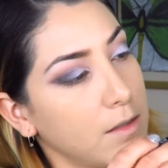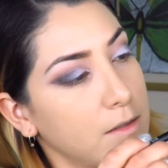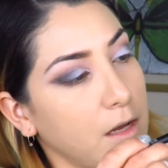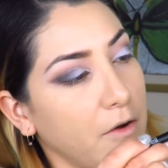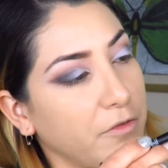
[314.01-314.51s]

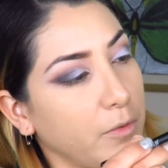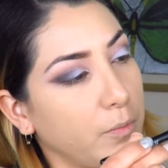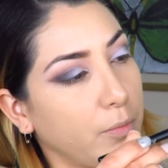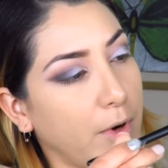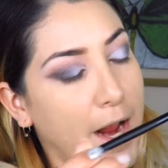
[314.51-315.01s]
soft
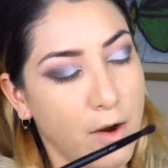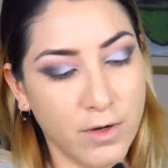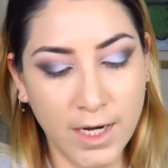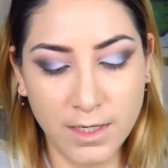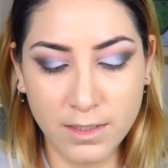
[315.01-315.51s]

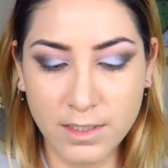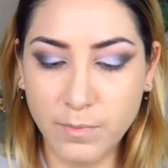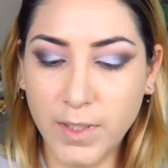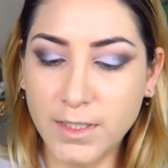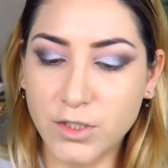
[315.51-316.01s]
brown and
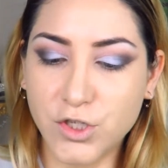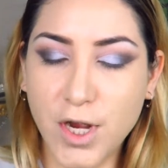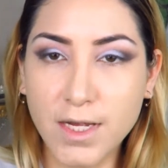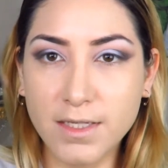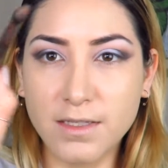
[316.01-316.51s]
dip it
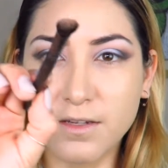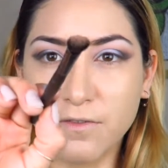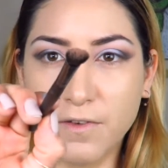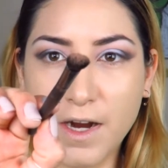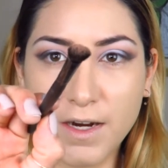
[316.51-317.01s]
just the
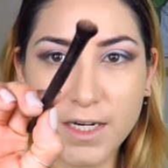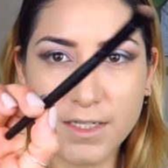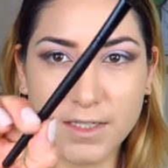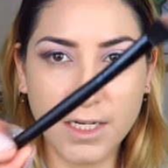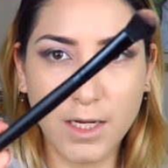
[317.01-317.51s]

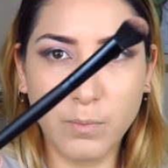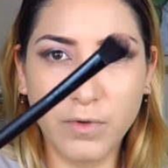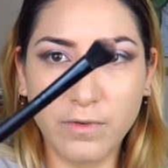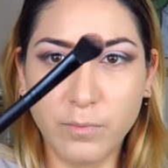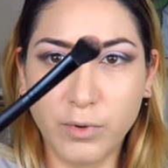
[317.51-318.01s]
very tip
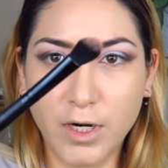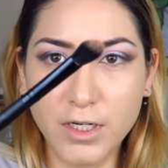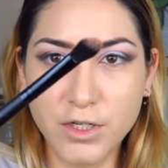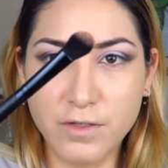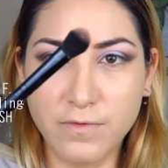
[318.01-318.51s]
of the
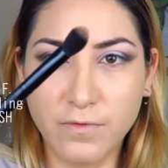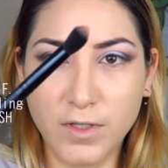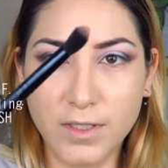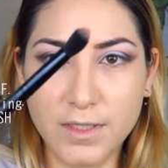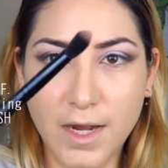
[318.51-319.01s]
brush, if
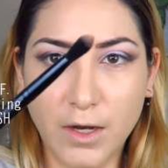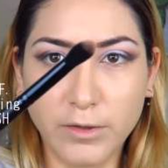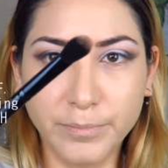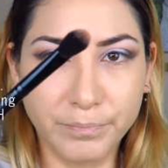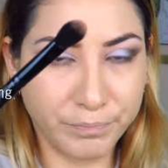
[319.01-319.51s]
you can
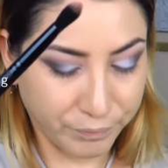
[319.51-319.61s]
tell,